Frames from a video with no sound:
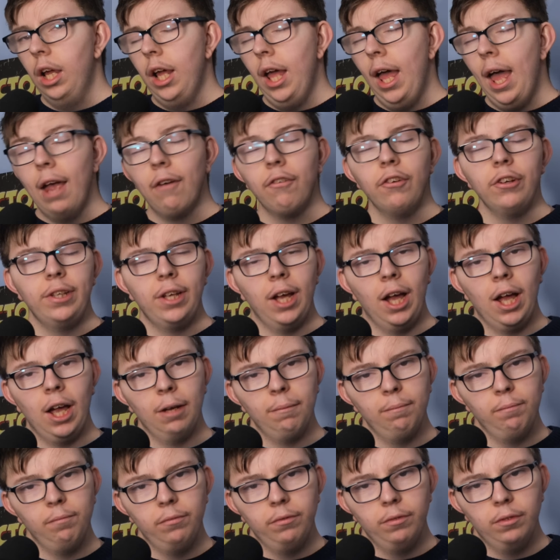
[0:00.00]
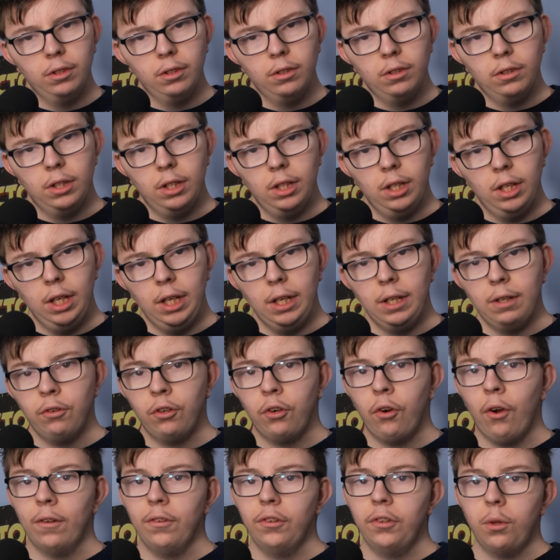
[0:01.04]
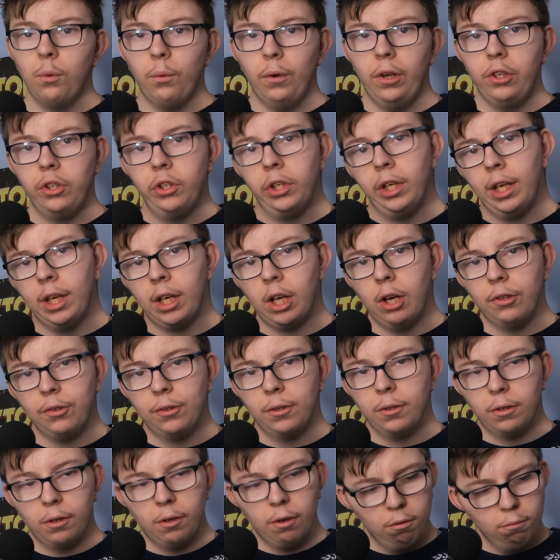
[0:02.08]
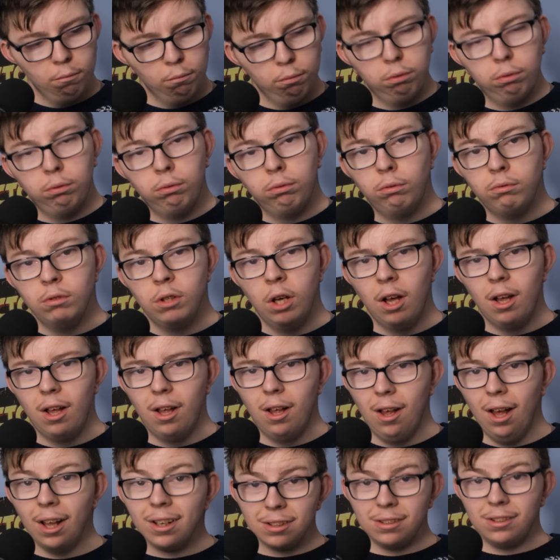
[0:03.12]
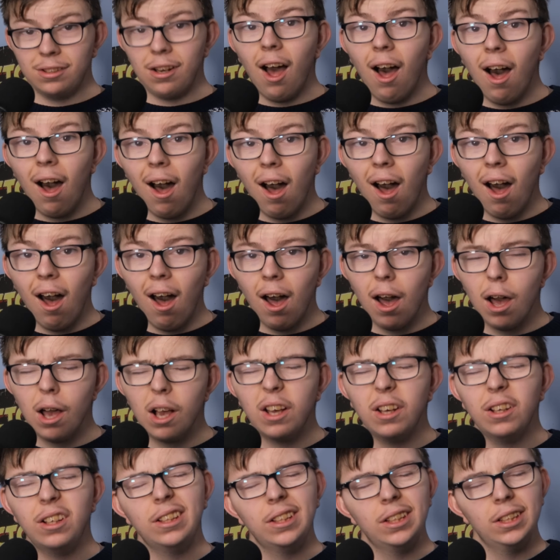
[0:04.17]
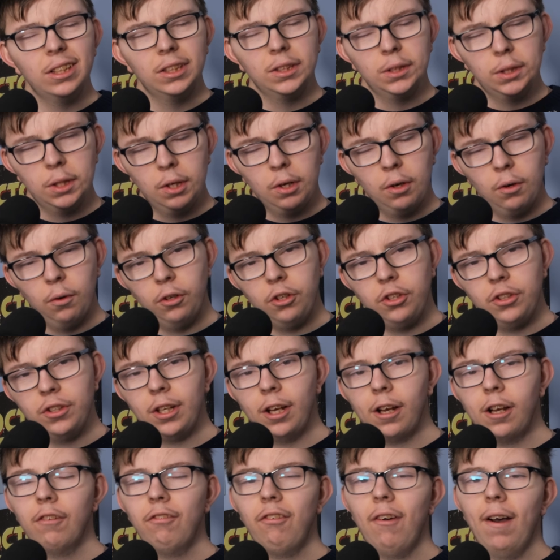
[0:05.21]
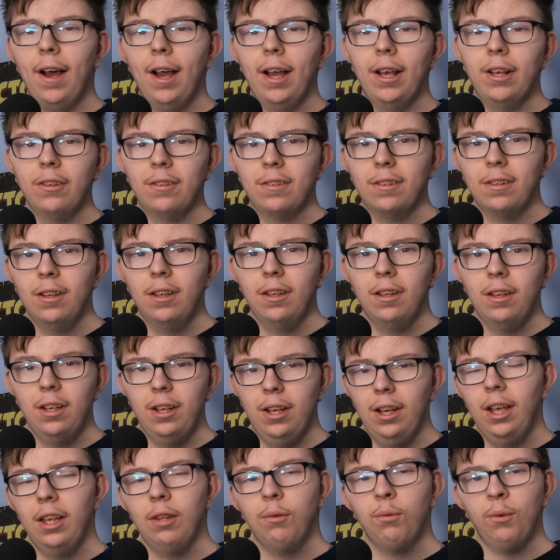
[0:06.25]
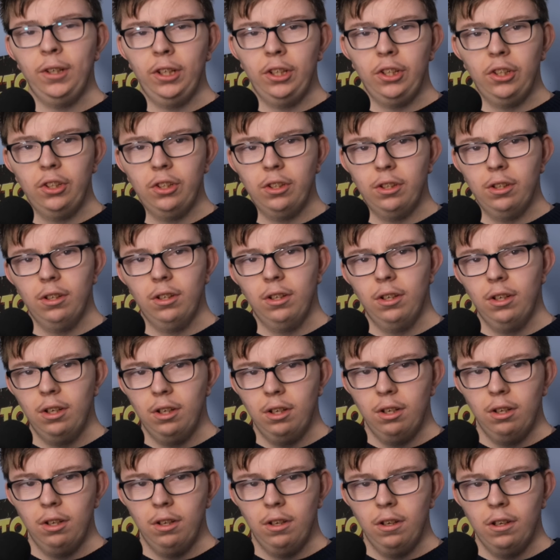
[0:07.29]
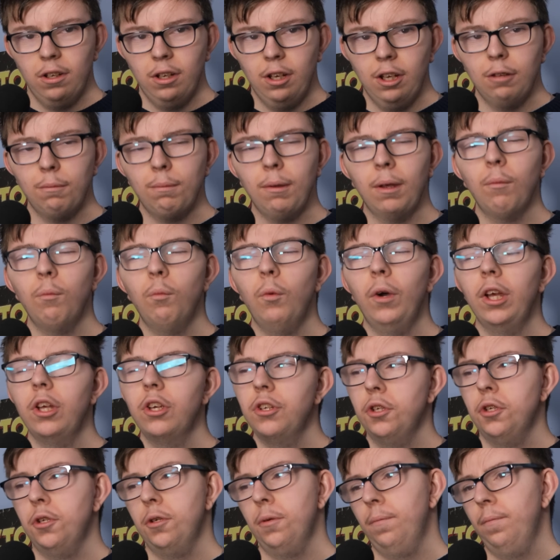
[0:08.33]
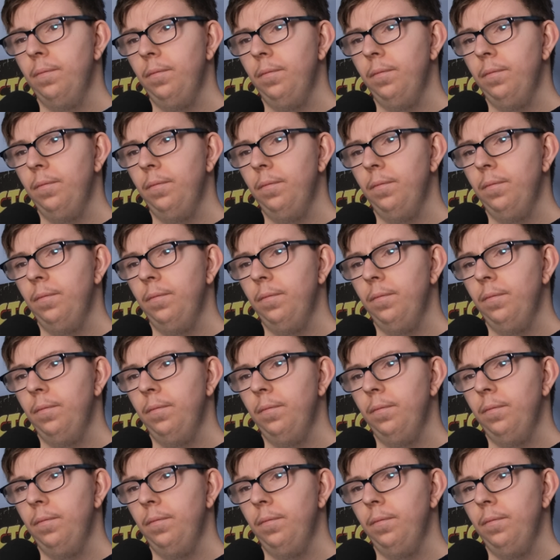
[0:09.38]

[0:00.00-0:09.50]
Every time he grants to it, he goes, hot dog, which signifies his wish is being wished.